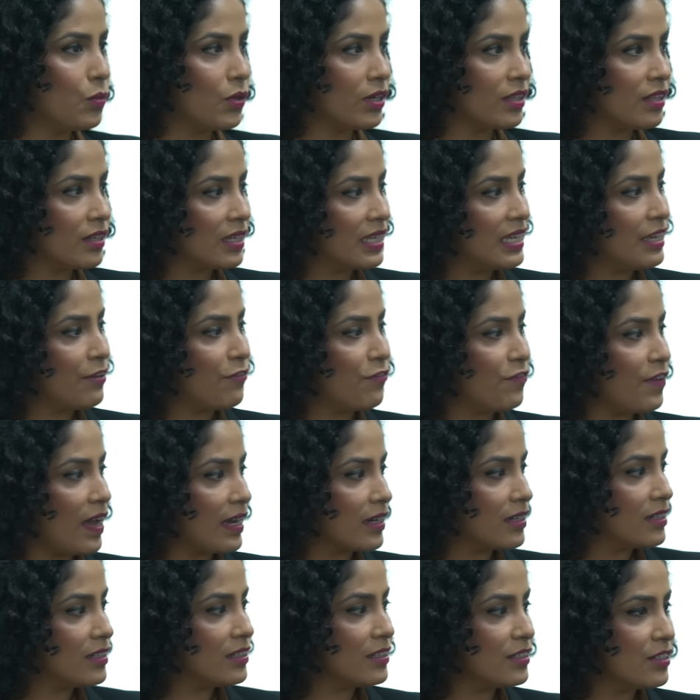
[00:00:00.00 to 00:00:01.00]
what are the key
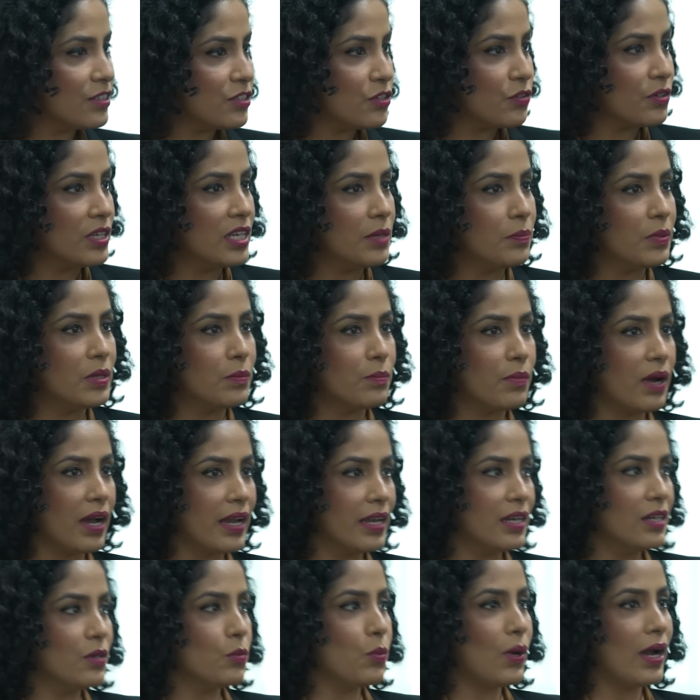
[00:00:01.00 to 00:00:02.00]
factors you keep in
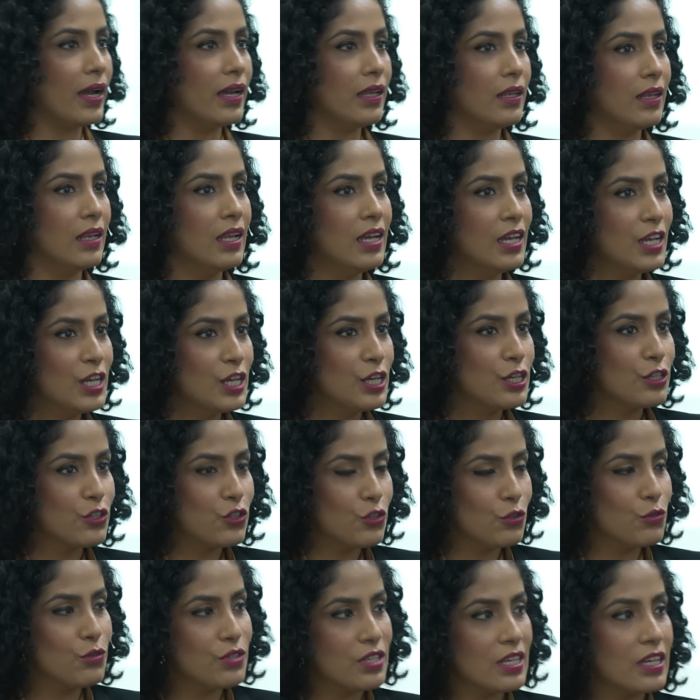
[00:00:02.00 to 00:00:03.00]
mind while
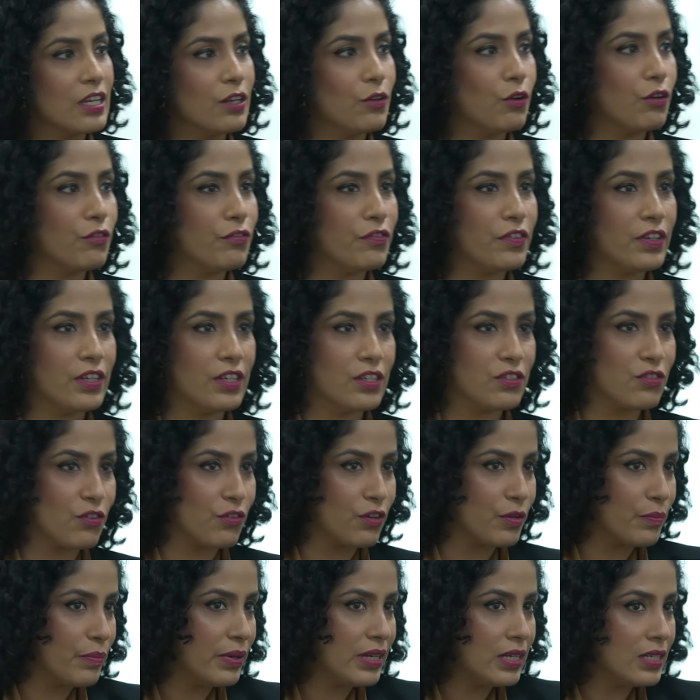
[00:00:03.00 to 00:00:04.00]
choosing an office
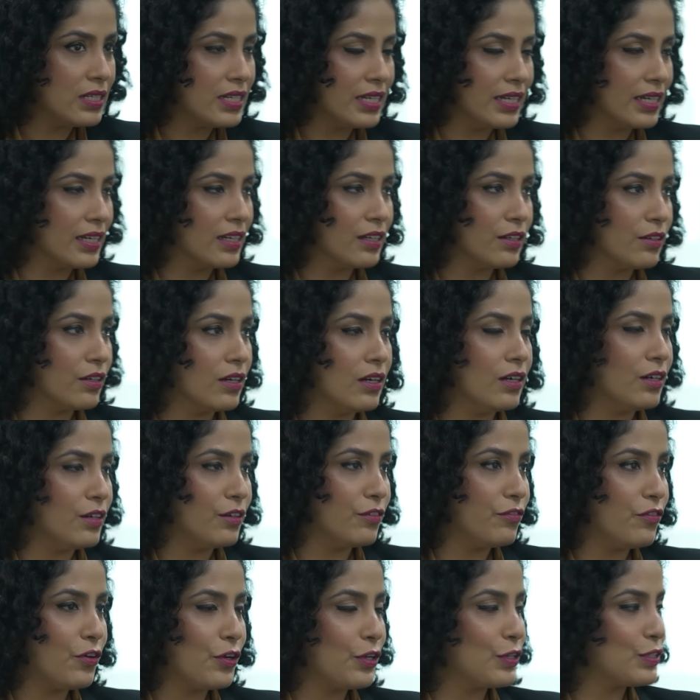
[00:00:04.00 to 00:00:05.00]
or a building
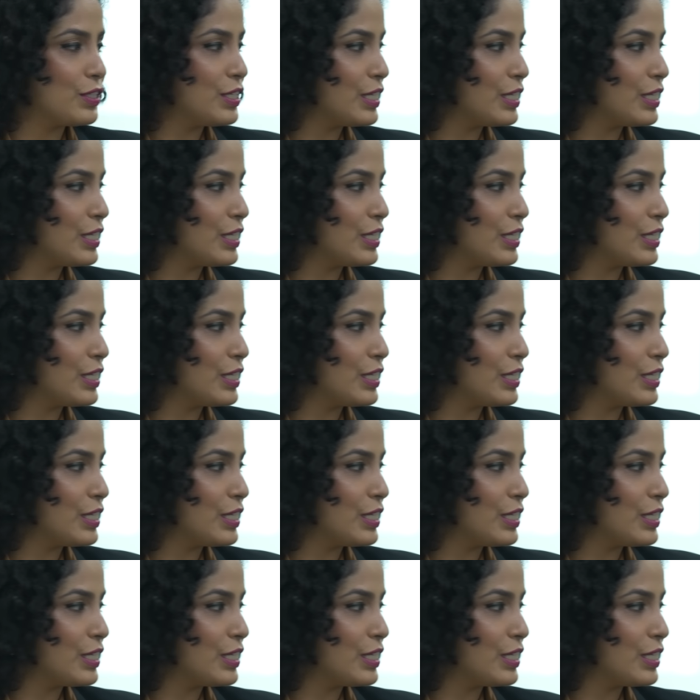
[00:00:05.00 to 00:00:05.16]
for your